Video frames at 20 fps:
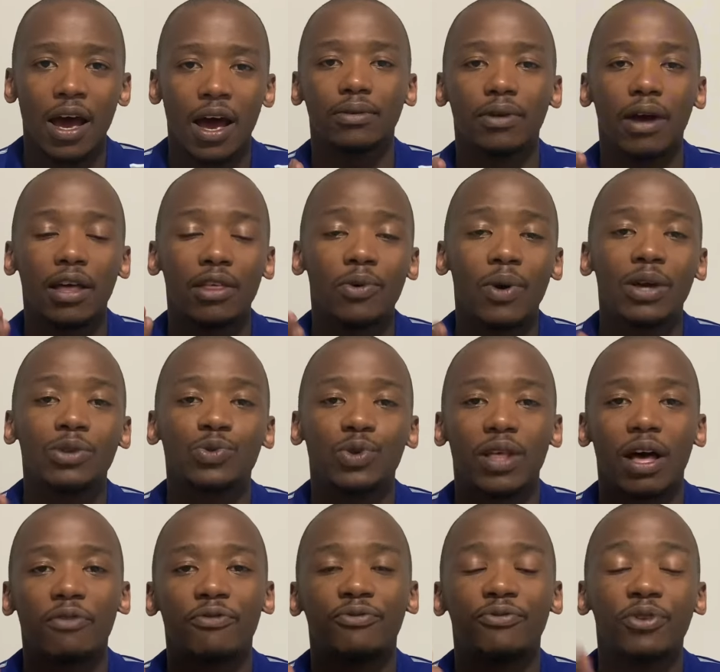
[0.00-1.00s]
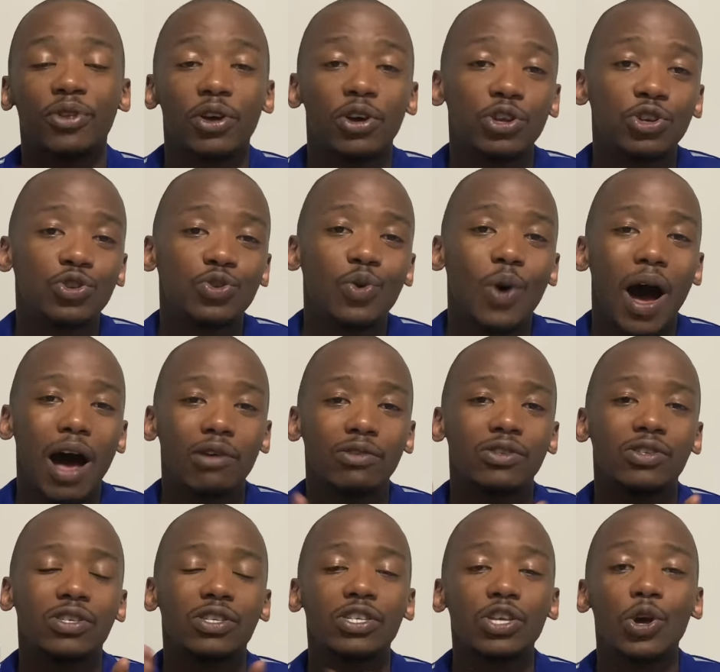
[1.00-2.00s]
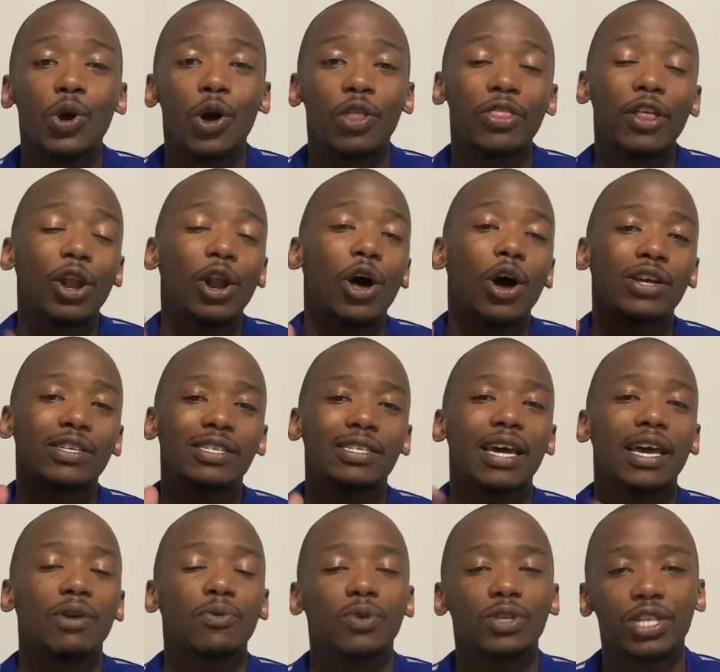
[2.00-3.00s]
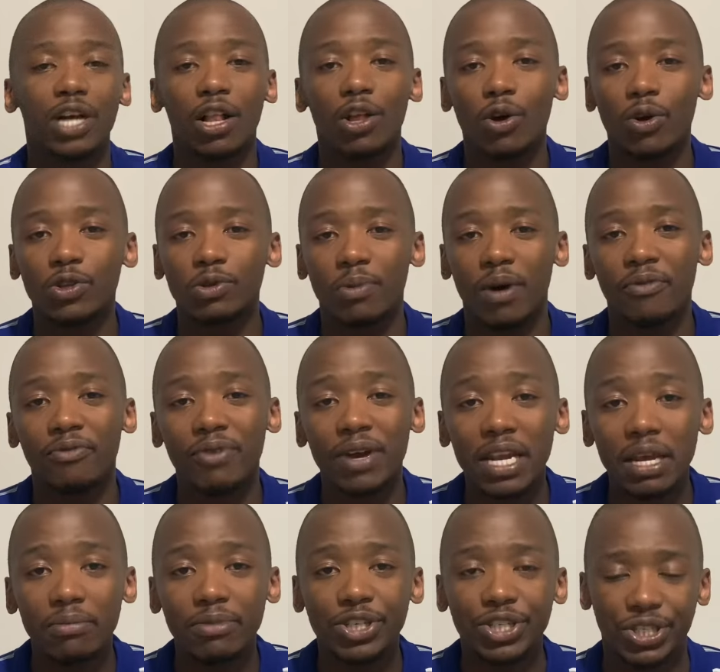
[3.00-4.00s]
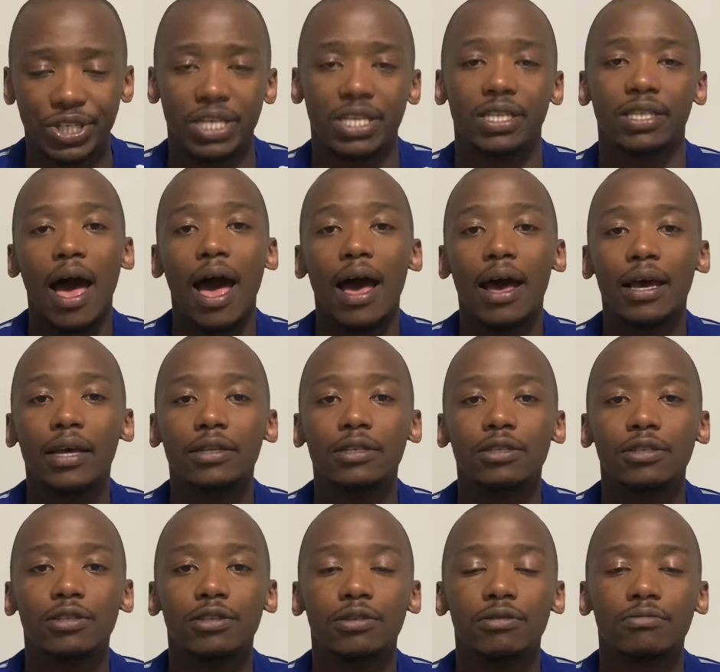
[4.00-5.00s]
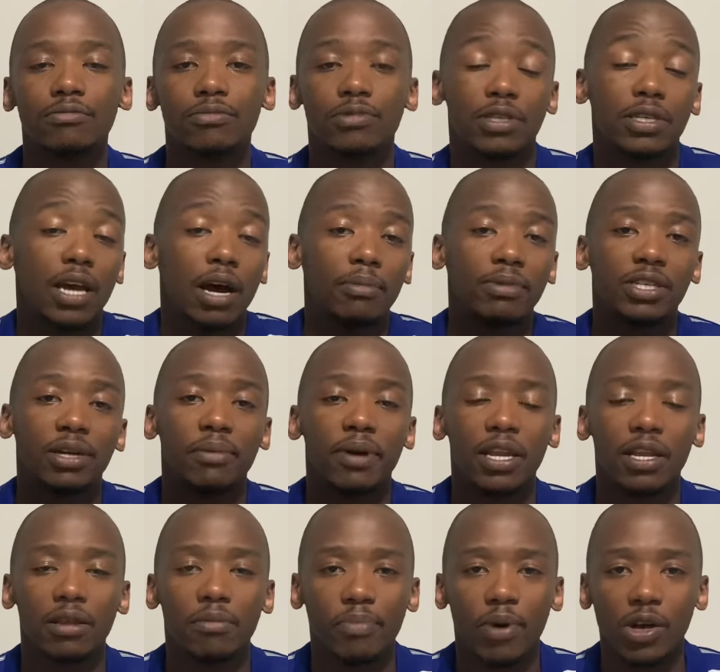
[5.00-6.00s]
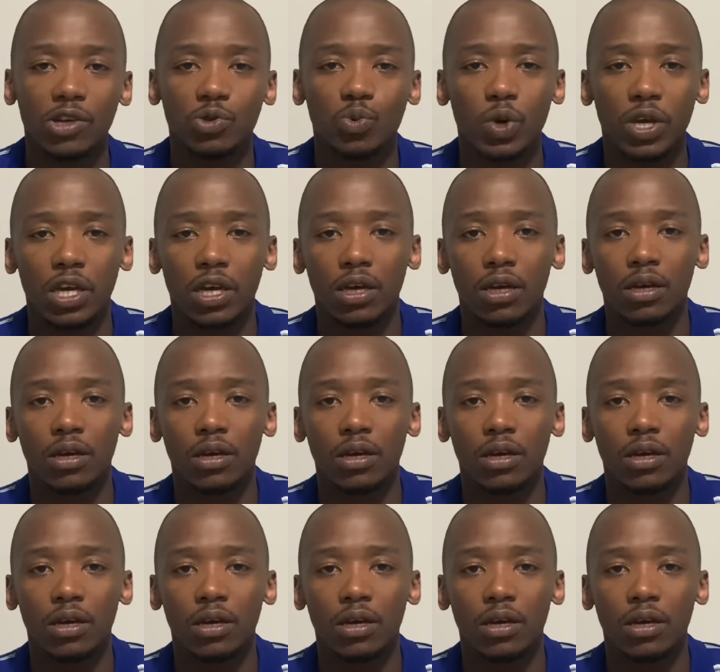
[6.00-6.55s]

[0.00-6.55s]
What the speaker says: Otherwise, without further ado, I'll see you on the last day, which I'll go to my vending machine and see how much I made in the past week.